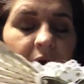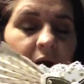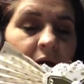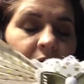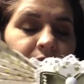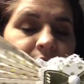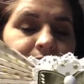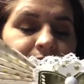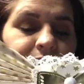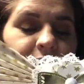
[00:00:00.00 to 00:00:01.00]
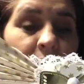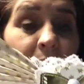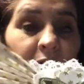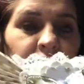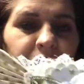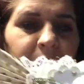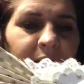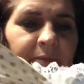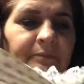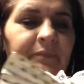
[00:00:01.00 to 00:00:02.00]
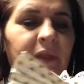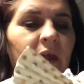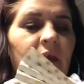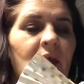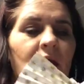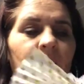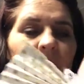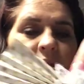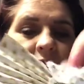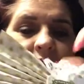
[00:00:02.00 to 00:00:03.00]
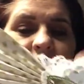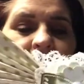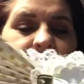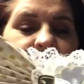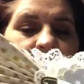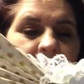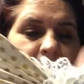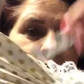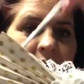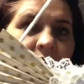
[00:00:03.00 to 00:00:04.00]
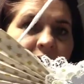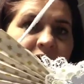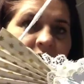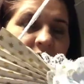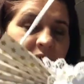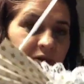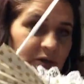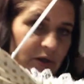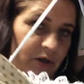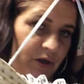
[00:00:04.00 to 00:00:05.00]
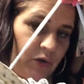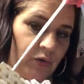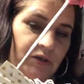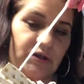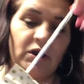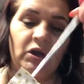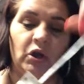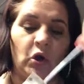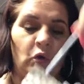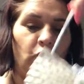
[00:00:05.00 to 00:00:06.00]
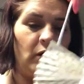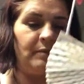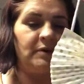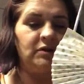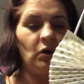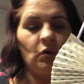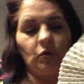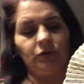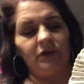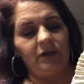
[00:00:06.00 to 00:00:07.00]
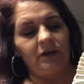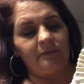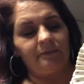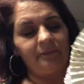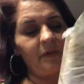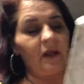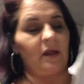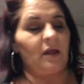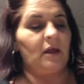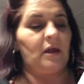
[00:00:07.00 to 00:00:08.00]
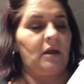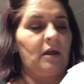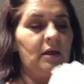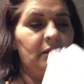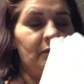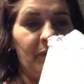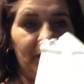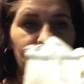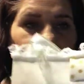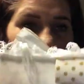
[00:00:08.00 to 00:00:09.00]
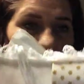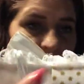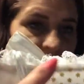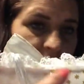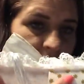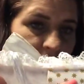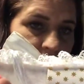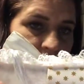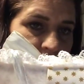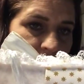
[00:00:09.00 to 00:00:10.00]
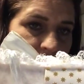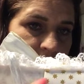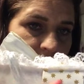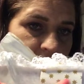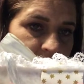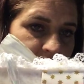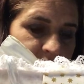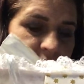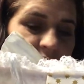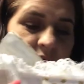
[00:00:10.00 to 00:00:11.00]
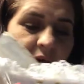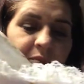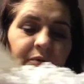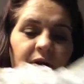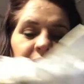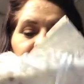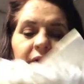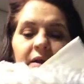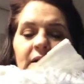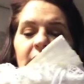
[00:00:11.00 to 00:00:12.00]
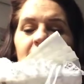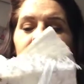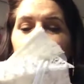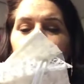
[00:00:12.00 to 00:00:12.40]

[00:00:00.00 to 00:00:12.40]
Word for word: um, embellishment. And then lace on the top, and then she has this cute ribbon to hold it. And the paper looks like that. And then she has that pretty thing